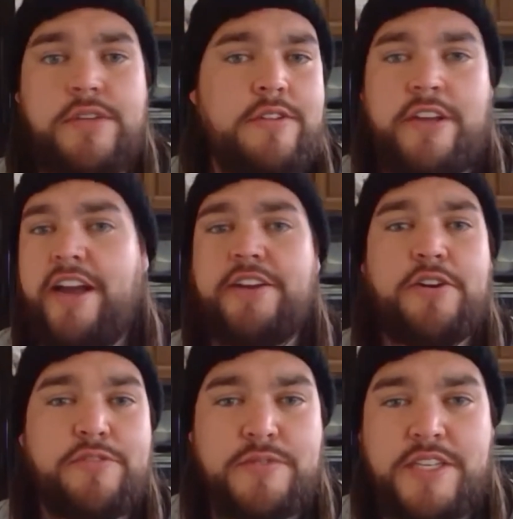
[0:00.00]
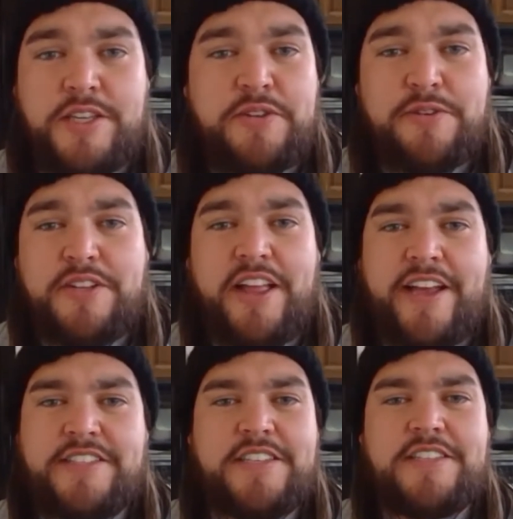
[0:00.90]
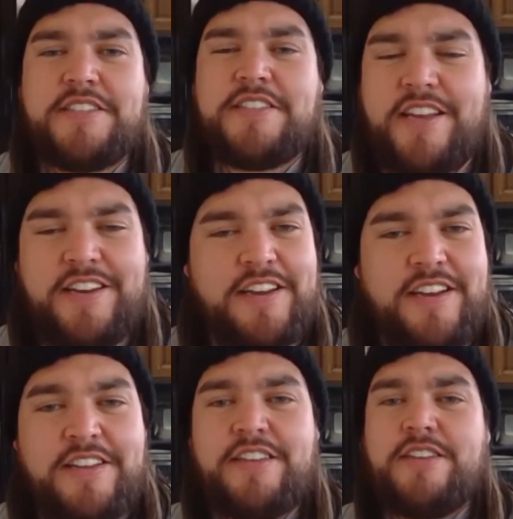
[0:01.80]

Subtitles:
I know from taking your classes that